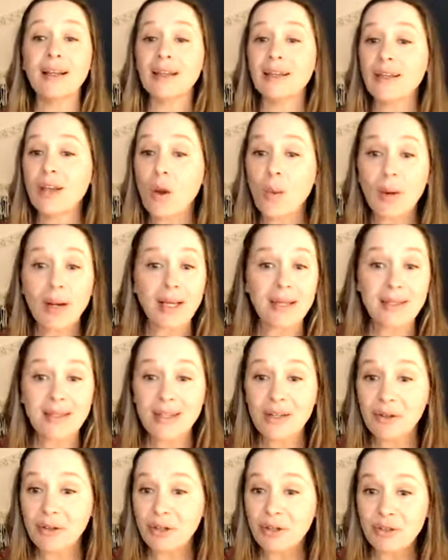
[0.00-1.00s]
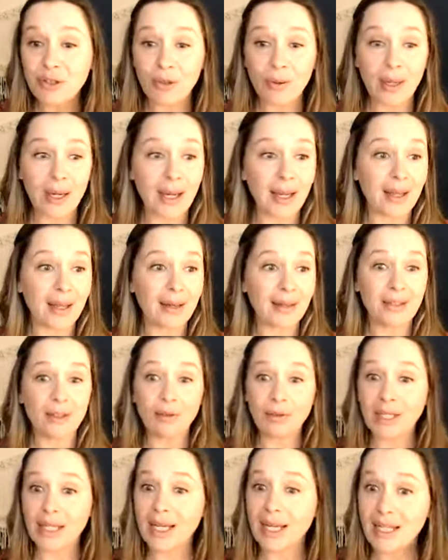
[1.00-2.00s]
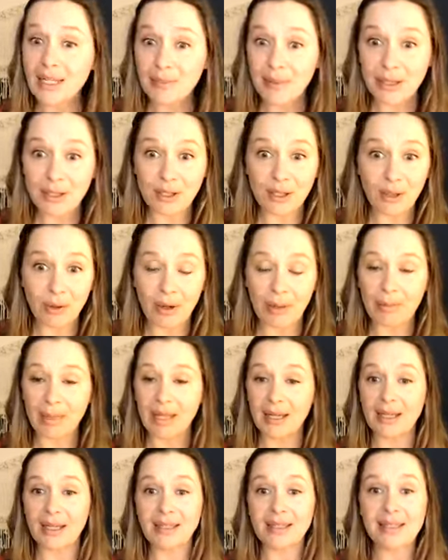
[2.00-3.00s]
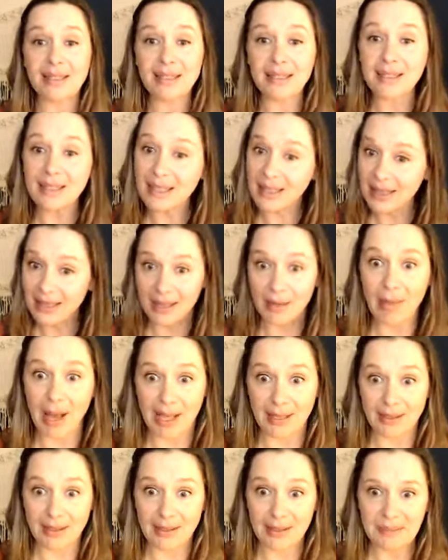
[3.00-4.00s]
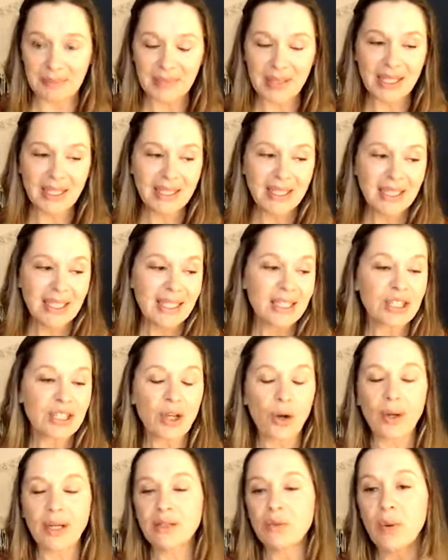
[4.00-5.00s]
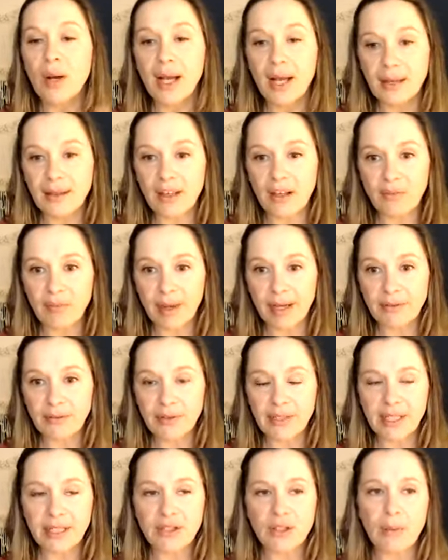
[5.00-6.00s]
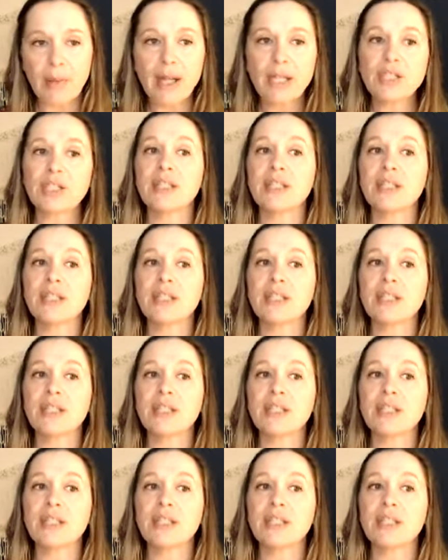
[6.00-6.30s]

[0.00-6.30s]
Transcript: No one has to know you're doing it. You don't need any special equipment. It's the best. So it's why I love mindful eating so much.